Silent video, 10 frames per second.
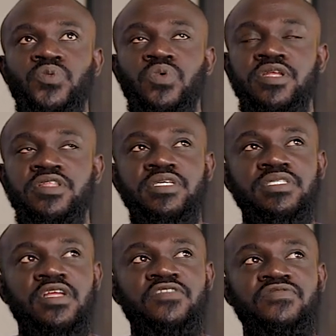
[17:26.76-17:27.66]
What are the things
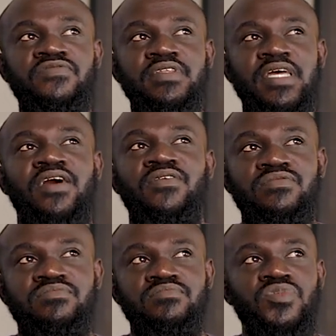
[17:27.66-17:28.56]
I love now
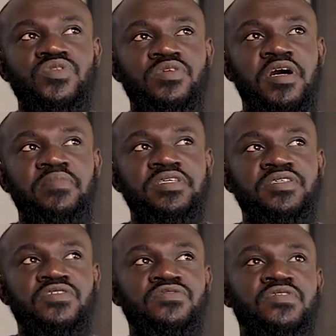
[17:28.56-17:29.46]
most about
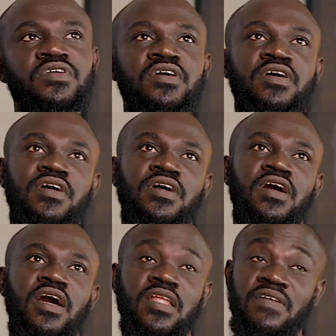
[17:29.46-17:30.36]
myself?
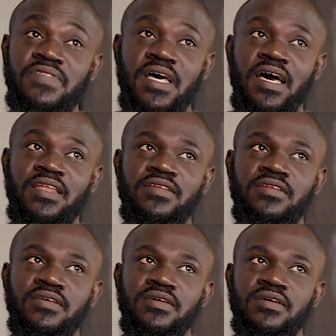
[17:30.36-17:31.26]
I love that
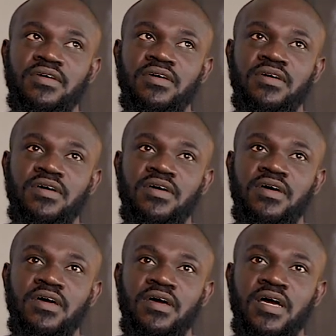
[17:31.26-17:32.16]

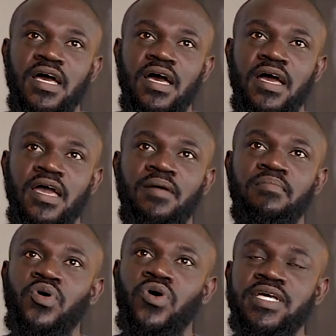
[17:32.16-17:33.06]
I am
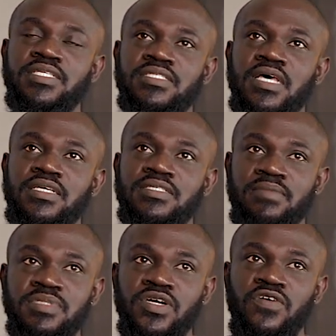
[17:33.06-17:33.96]
more
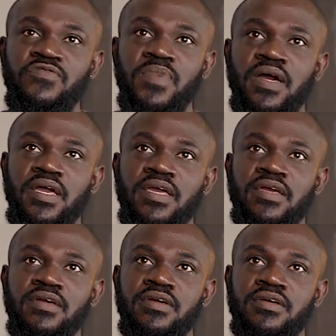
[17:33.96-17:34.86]
accepting of my
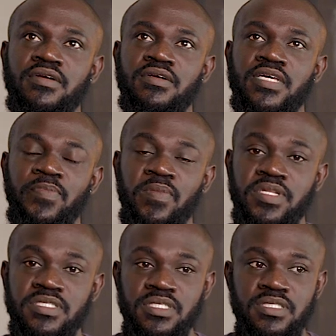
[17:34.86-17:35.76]

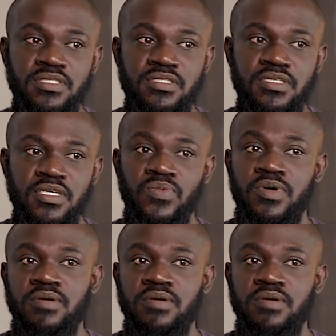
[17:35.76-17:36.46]
capabilities and